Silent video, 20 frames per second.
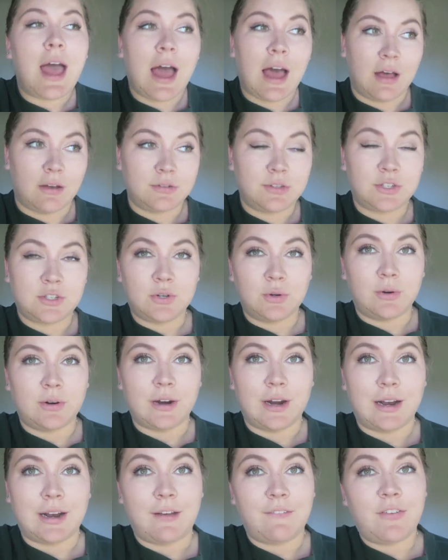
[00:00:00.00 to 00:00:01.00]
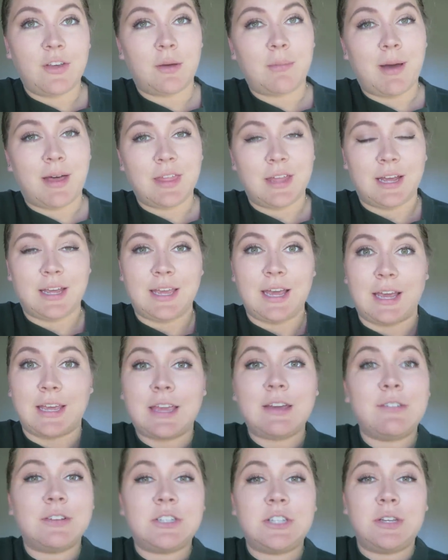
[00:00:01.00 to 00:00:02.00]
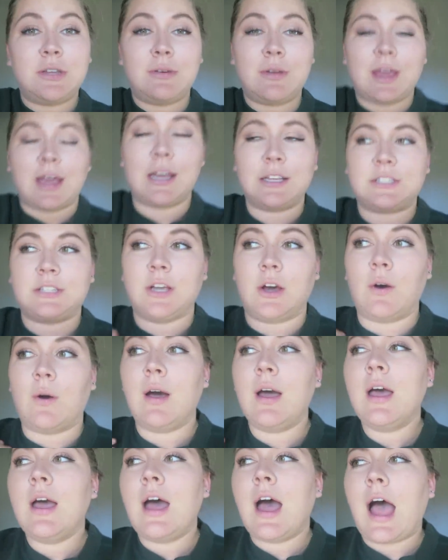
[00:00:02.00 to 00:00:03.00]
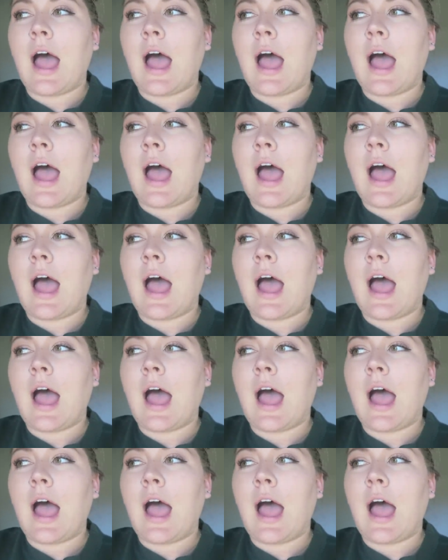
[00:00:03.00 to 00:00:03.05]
house tour and I feel bad that I can't give it to you yet so